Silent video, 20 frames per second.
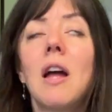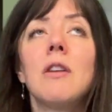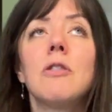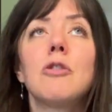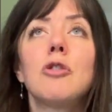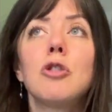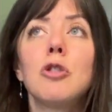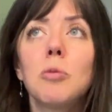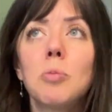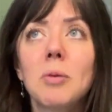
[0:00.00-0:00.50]

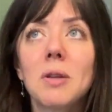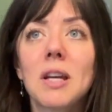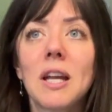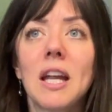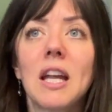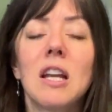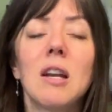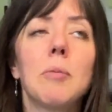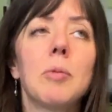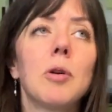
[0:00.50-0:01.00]
and
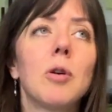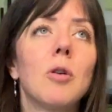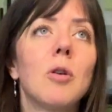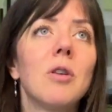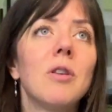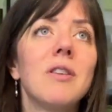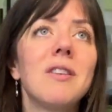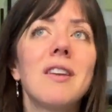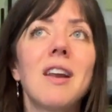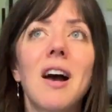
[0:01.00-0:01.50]

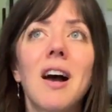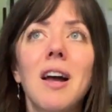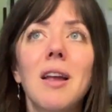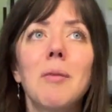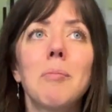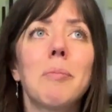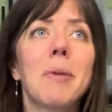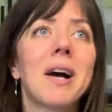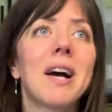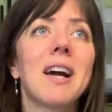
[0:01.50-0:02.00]
duplicatable,
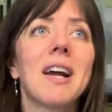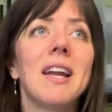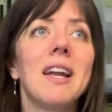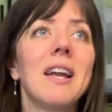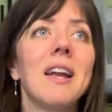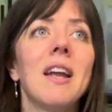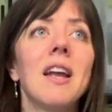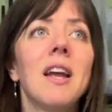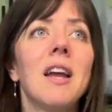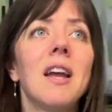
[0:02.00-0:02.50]
not by